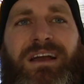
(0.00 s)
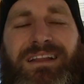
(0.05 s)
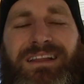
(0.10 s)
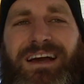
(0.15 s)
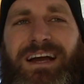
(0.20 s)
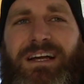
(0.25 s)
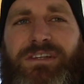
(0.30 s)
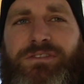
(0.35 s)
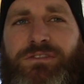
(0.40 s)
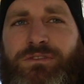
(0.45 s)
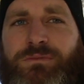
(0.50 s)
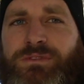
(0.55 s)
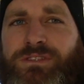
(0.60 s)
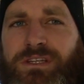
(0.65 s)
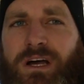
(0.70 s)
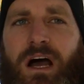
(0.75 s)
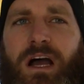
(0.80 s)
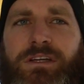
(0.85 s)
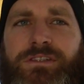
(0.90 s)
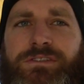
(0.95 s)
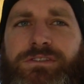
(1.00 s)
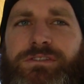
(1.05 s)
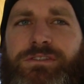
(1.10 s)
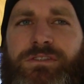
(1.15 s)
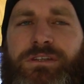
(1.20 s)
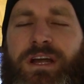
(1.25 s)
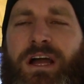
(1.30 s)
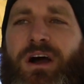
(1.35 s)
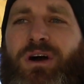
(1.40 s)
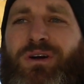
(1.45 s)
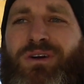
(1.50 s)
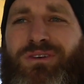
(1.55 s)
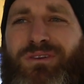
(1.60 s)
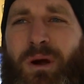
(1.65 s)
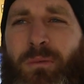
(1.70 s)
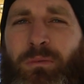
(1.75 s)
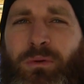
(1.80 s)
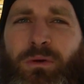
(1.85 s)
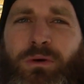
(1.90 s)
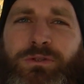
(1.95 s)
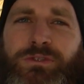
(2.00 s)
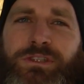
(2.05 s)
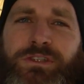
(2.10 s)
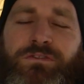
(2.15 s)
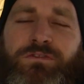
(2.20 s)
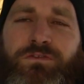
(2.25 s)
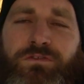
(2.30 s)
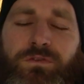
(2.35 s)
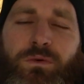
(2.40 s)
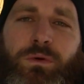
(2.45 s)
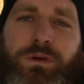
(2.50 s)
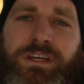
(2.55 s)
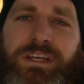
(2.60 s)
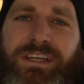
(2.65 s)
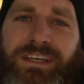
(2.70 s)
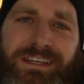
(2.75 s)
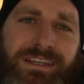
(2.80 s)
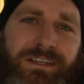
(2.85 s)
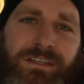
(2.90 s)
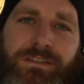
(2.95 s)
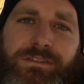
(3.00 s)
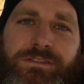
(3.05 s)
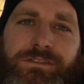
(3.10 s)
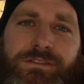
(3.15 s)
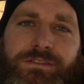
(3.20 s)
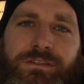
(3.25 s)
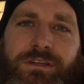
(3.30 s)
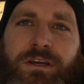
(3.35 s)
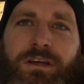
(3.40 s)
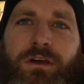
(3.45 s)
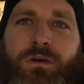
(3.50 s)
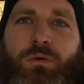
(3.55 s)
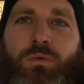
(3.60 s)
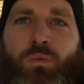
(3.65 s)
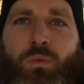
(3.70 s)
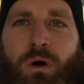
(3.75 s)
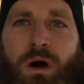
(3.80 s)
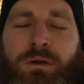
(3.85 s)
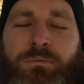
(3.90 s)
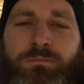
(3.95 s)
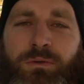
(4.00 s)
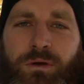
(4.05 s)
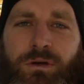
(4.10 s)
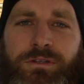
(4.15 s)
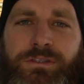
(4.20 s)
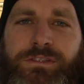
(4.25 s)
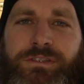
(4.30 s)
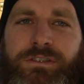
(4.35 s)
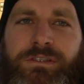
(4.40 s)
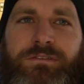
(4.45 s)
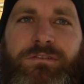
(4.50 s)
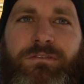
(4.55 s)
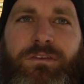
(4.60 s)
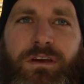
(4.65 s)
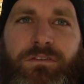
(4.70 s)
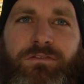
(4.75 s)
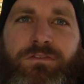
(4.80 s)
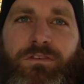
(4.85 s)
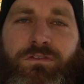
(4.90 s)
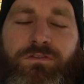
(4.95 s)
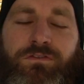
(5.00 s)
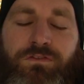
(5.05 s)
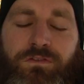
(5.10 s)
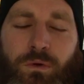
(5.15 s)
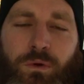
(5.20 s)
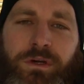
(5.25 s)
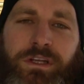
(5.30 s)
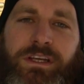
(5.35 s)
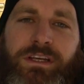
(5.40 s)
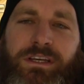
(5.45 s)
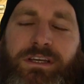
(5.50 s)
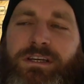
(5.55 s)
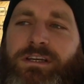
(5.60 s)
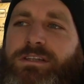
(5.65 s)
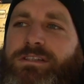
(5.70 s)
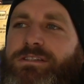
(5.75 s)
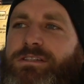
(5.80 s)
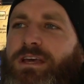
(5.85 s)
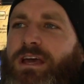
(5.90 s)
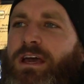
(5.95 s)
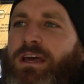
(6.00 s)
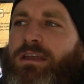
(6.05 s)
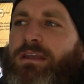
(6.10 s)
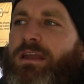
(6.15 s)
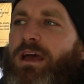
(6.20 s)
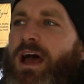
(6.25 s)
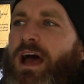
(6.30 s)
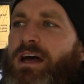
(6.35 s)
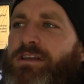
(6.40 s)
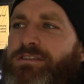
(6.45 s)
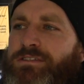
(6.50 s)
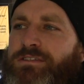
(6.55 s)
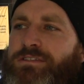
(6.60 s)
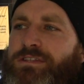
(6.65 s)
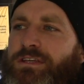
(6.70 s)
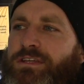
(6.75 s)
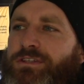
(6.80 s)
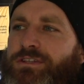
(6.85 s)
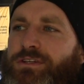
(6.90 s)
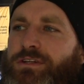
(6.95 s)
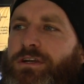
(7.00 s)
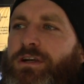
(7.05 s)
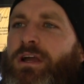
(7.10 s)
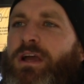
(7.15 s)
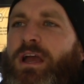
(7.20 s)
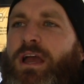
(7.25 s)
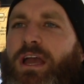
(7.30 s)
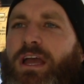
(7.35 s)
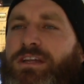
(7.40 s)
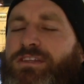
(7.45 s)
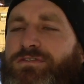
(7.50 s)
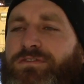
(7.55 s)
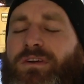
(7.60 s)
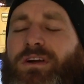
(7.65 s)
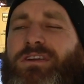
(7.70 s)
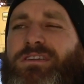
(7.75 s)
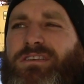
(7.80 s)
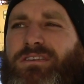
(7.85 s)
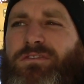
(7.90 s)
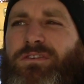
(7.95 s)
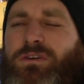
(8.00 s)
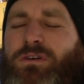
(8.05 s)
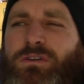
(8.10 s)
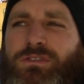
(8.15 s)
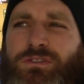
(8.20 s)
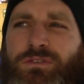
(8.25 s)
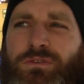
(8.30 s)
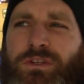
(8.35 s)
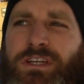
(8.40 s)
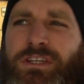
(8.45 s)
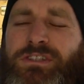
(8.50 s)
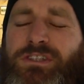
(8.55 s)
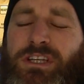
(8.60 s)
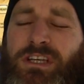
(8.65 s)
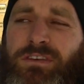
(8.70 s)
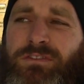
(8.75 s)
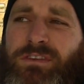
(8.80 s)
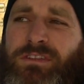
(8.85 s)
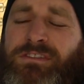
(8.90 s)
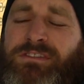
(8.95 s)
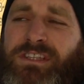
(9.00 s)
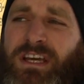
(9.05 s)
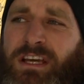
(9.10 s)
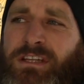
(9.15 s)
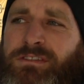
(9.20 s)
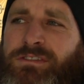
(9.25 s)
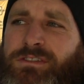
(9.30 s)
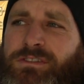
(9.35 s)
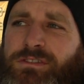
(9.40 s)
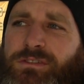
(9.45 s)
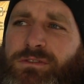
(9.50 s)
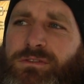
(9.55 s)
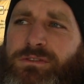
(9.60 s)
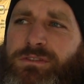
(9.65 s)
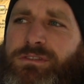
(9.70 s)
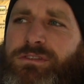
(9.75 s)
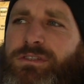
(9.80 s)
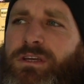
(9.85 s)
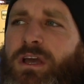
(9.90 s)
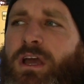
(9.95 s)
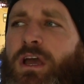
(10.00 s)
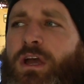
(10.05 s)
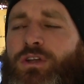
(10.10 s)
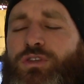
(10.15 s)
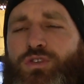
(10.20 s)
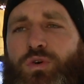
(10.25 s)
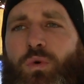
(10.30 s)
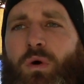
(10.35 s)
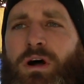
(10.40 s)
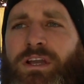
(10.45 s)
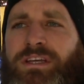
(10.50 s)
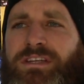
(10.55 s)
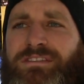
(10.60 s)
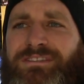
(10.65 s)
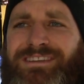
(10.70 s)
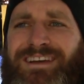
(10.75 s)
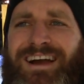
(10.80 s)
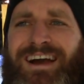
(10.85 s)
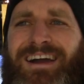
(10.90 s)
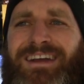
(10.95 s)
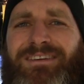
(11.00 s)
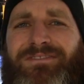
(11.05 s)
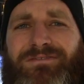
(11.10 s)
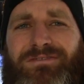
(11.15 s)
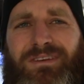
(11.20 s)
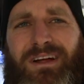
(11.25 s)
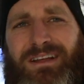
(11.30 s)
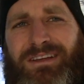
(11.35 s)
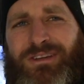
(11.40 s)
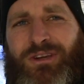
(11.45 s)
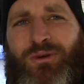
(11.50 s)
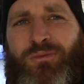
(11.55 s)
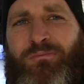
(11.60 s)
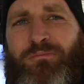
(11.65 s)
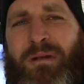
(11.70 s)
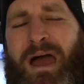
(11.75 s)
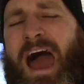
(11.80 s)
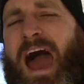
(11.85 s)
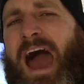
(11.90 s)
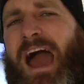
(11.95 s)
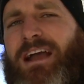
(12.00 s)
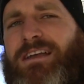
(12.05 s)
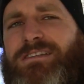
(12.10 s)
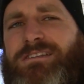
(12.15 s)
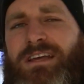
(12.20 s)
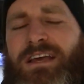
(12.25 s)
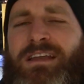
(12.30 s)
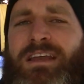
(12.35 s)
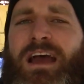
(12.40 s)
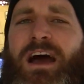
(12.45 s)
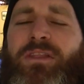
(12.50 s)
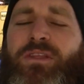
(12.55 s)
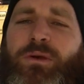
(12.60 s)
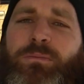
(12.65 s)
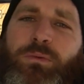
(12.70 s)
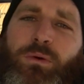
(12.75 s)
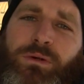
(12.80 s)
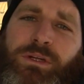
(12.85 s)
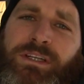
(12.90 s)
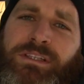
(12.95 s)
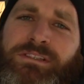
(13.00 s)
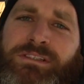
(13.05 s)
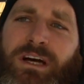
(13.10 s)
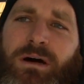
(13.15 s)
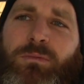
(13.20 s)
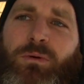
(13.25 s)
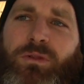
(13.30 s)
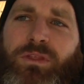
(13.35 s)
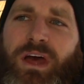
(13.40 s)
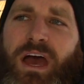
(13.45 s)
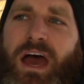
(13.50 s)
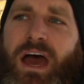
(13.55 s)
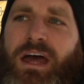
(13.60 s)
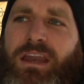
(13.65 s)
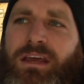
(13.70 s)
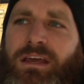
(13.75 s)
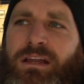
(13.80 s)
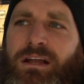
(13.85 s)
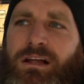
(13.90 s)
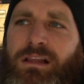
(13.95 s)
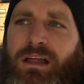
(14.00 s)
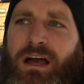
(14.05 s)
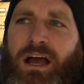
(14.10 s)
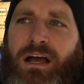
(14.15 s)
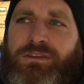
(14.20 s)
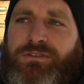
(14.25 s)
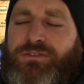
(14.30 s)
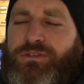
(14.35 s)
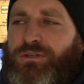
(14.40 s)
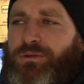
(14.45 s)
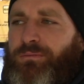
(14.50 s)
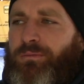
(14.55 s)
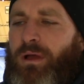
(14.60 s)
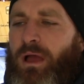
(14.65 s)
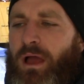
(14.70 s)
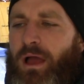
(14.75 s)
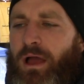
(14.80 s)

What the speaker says: Classroom sizes are now approaching 40 kids. One person for 40 kids. And as a teacher, it's very difficult to reach even 10 students. 20 is kind of your max, and now they're putting double that in a classroom.